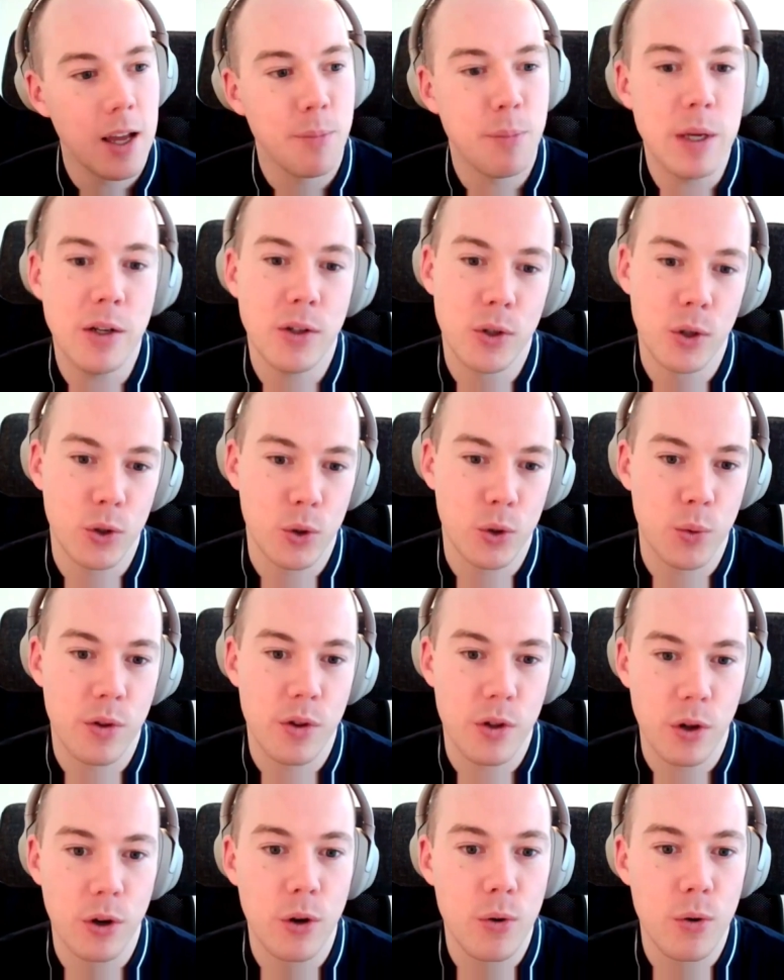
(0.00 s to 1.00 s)
be in touch
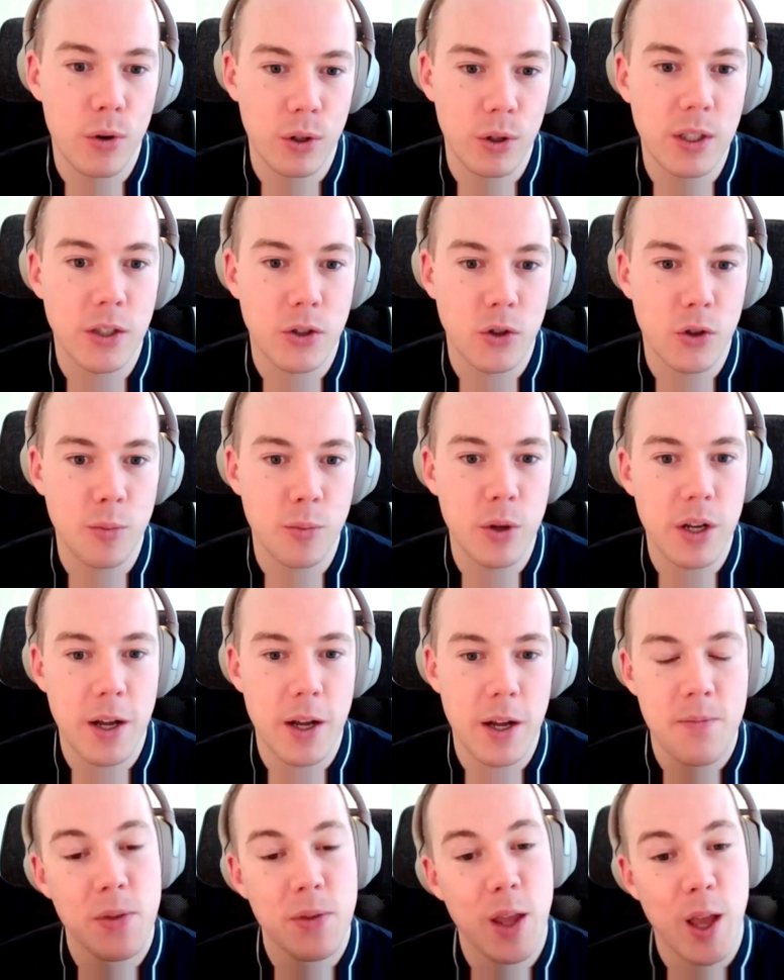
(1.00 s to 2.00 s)
with your local
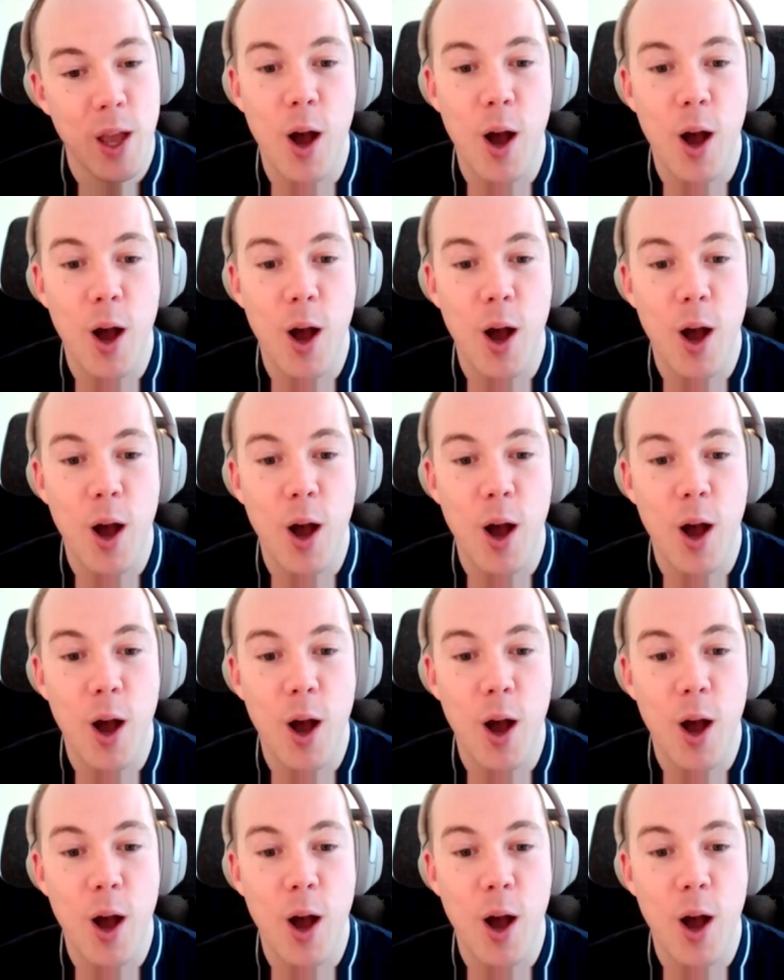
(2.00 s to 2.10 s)
distributor,